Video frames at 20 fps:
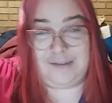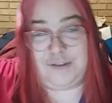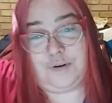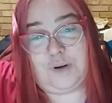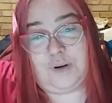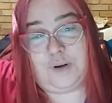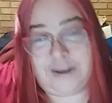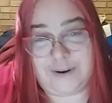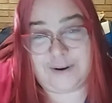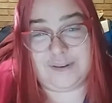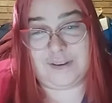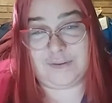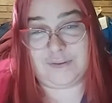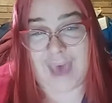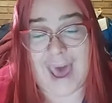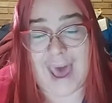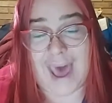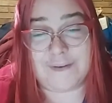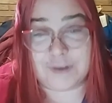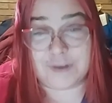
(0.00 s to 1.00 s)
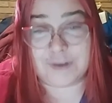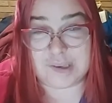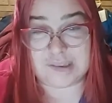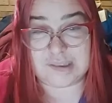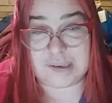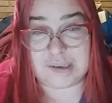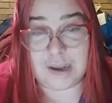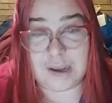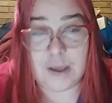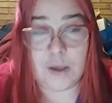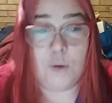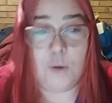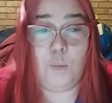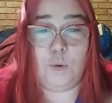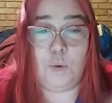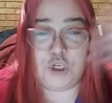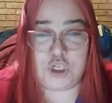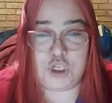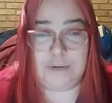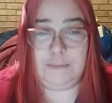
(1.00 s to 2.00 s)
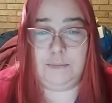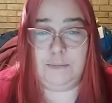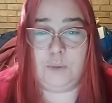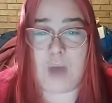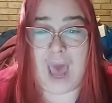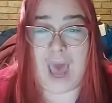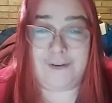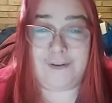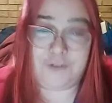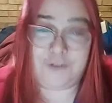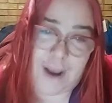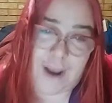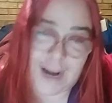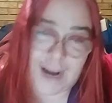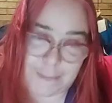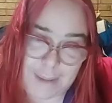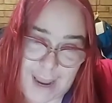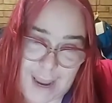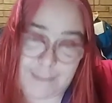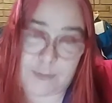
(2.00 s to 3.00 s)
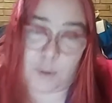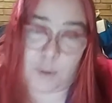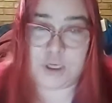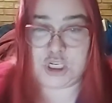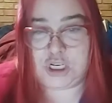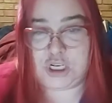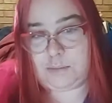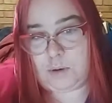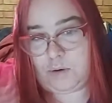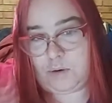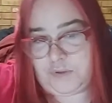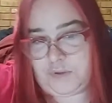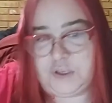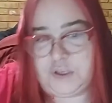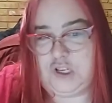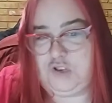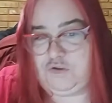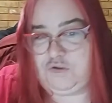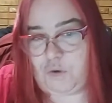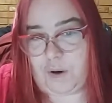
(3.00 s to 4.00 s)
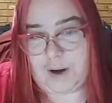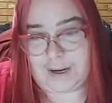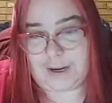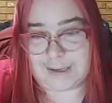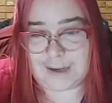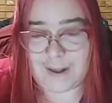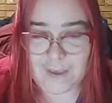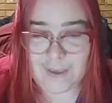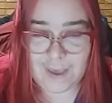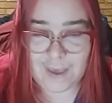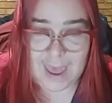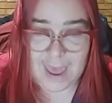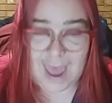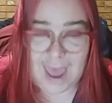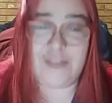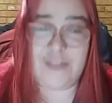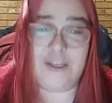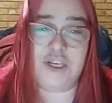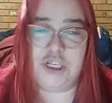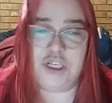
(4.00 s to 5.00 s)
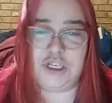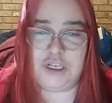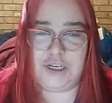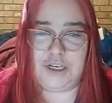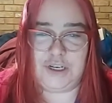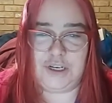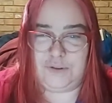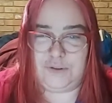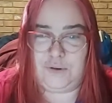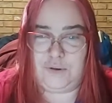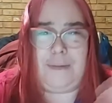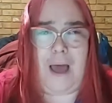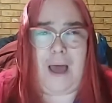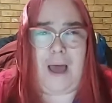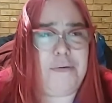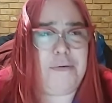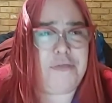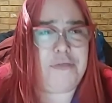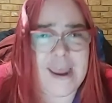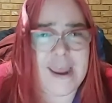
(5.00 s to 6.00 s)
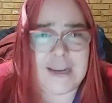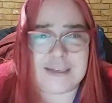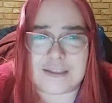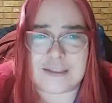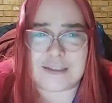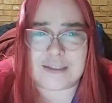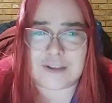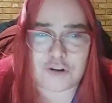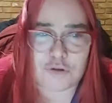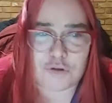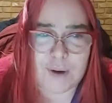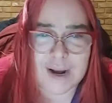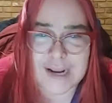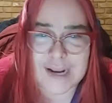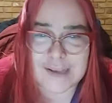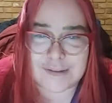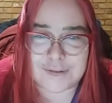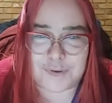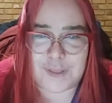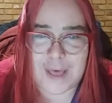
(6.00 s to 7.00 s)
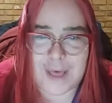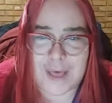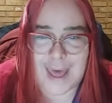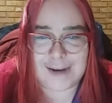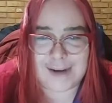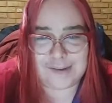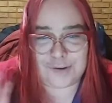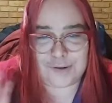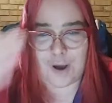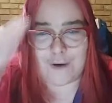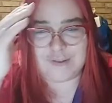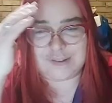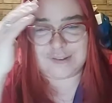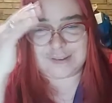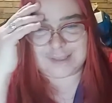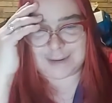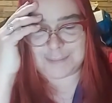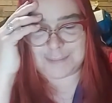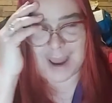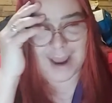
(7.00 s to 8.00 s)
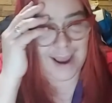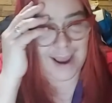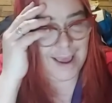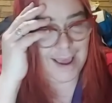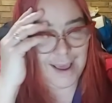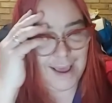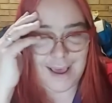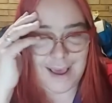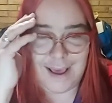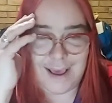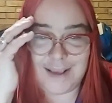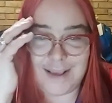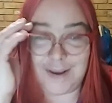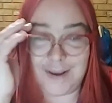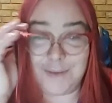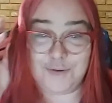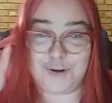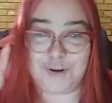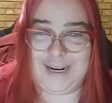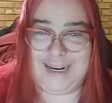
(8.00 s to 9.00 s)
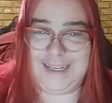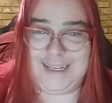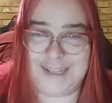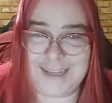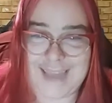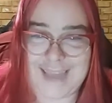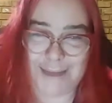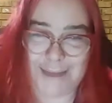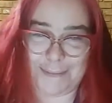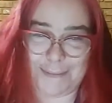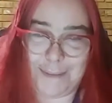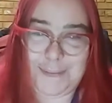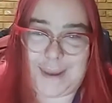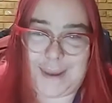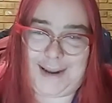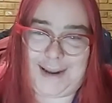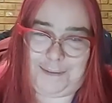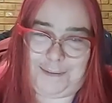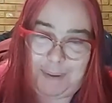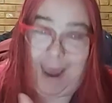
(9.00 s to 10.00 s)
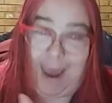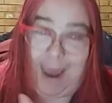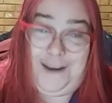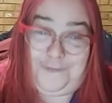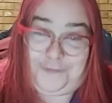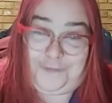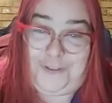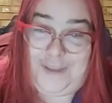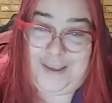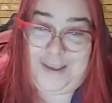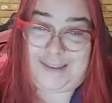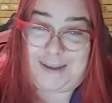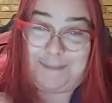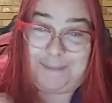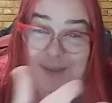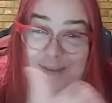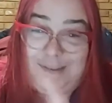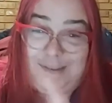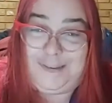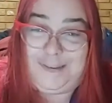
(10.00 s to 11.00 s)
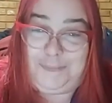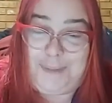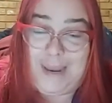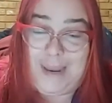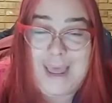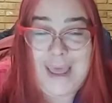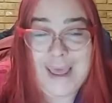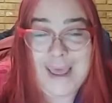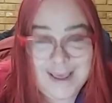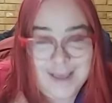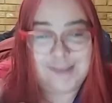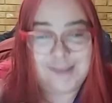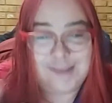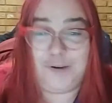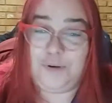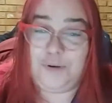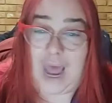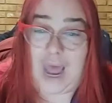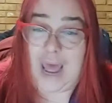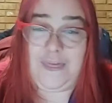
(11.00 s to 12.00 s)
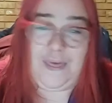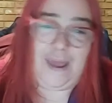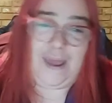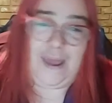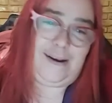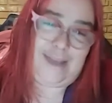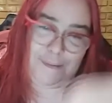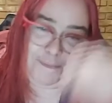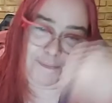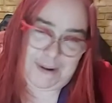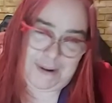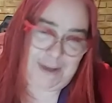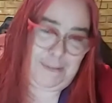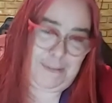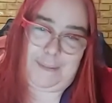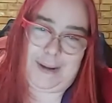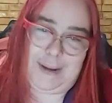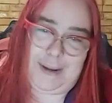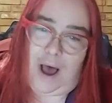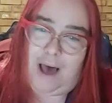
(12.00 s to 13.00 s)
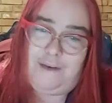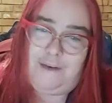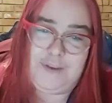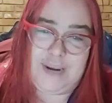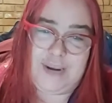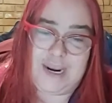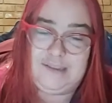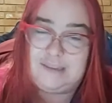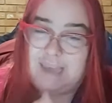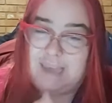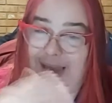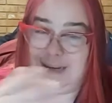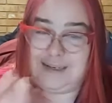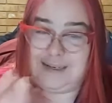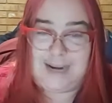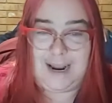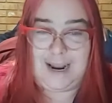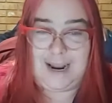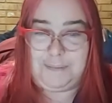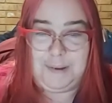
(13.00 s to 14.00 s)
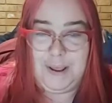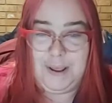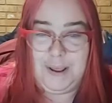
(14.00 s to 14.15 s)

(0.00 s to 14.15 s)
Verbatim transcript: 30 years of advocacy when she, after Alabama, when she moved to Detroit. And, and then she, you know, so I'm, I'm thanking the credits for that. so all of a sudden I'm like, I'm really in the game. I'm getting paid for this. I'm this is big. So and then that built up my confidence. I ended up